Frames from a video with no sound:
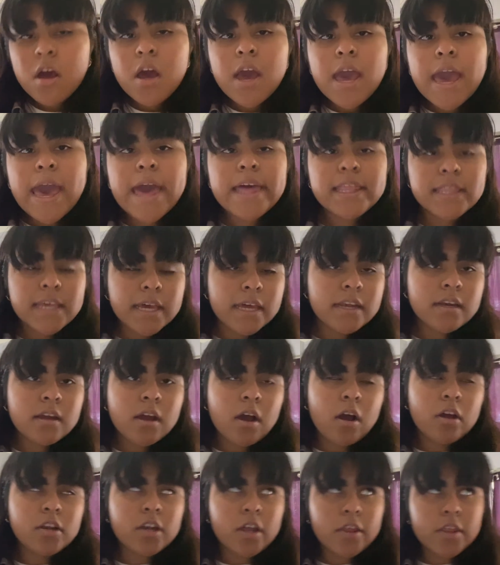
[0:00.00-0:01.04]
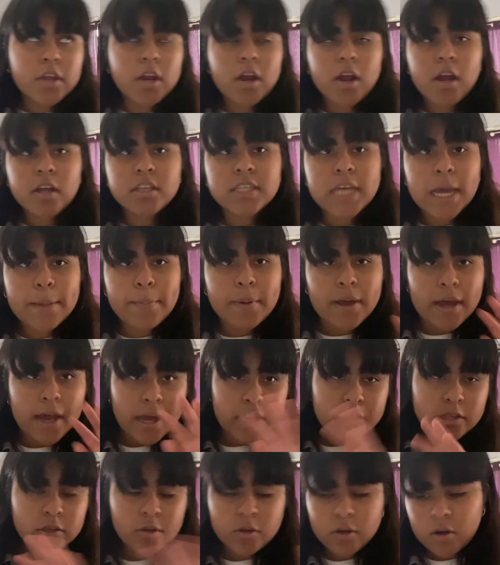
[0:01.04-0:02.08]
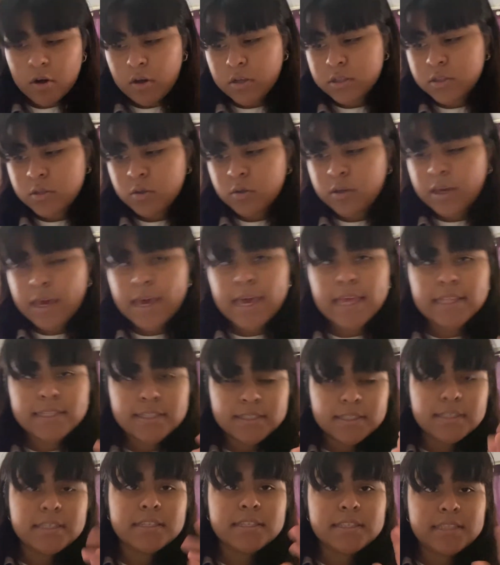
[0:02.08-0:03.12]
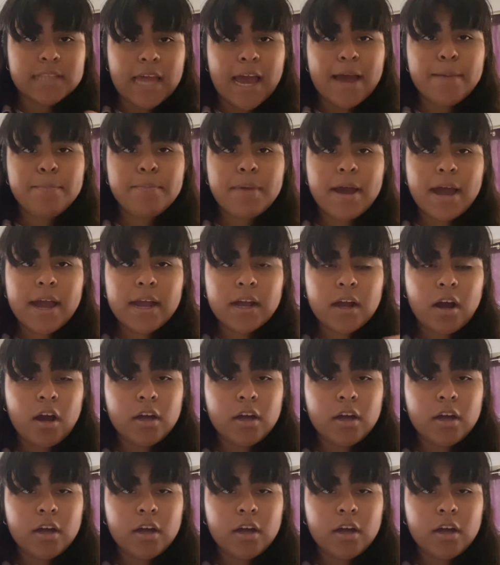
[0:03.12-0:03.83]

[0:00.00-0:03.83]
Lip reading: And then another type of hat you could also get, it's the snapback.